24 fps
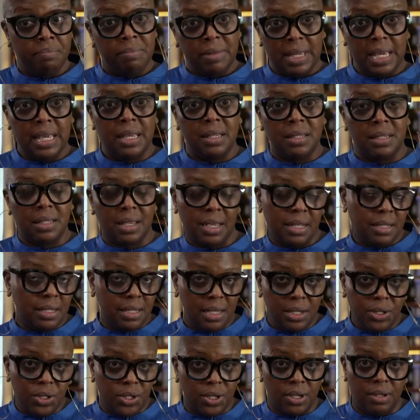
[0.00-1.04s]
is
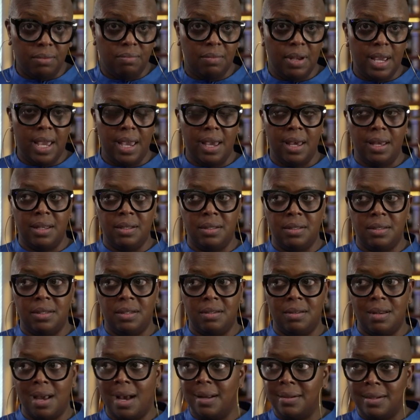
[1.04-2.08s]
contingent and
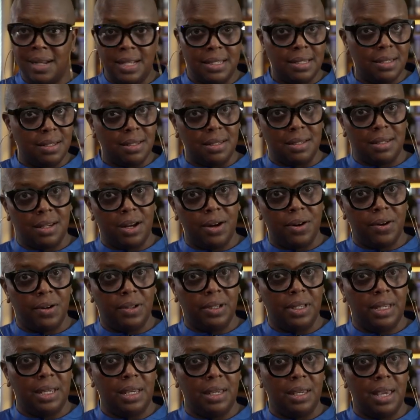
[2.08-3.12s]
not
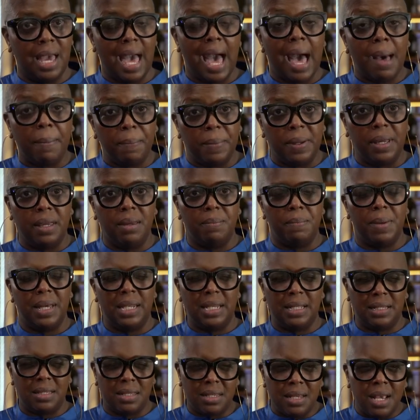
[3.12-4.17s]
necessarily happy, but
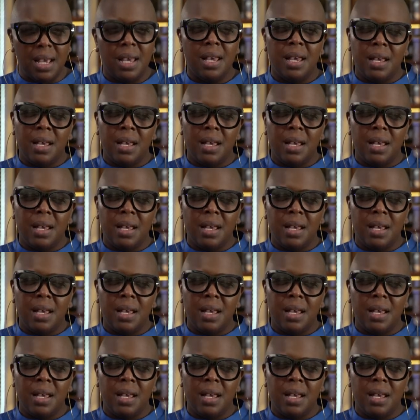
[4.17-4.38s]
it's